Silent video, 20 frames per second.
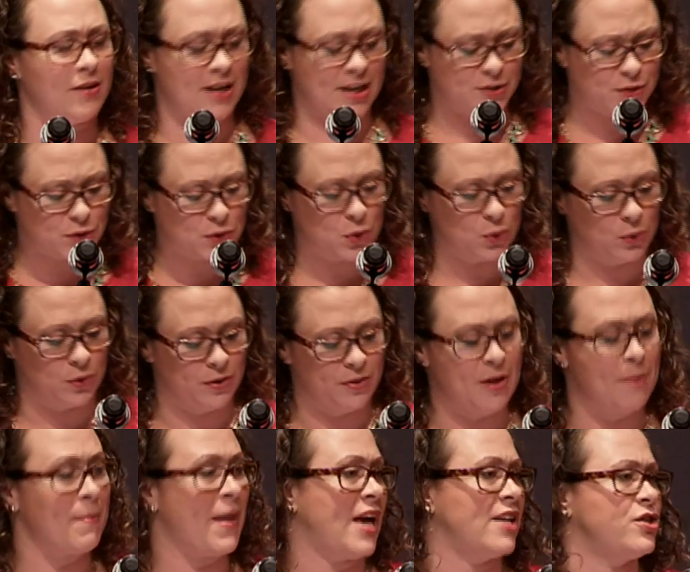at school
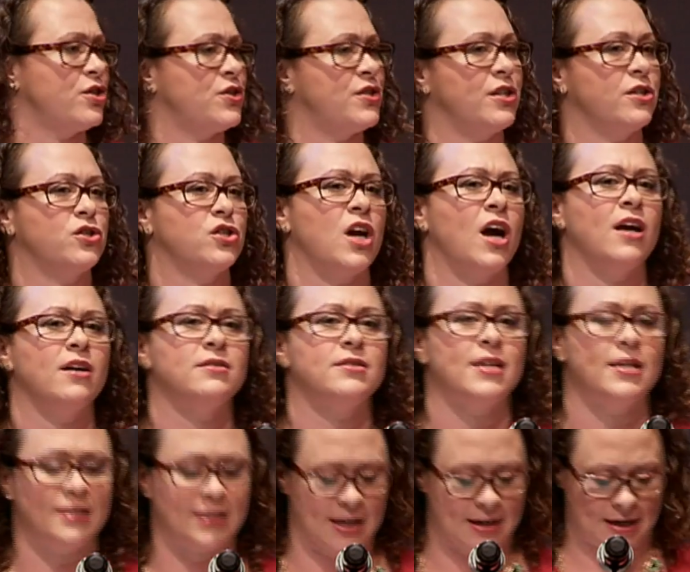that matches their child's
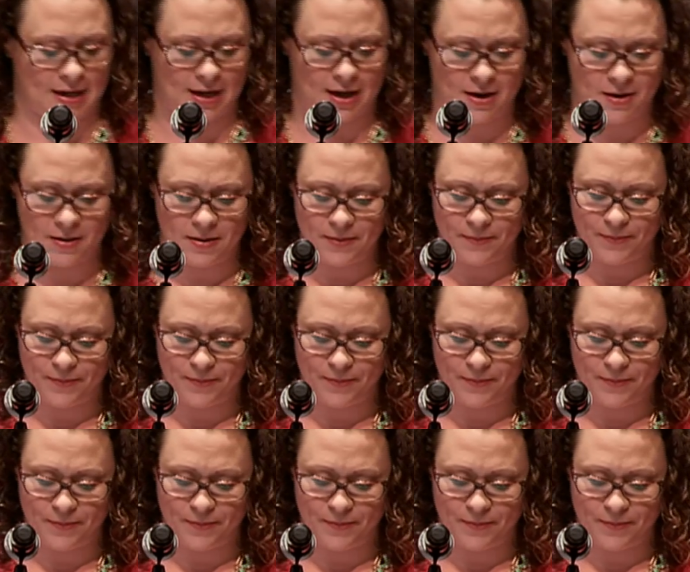identity.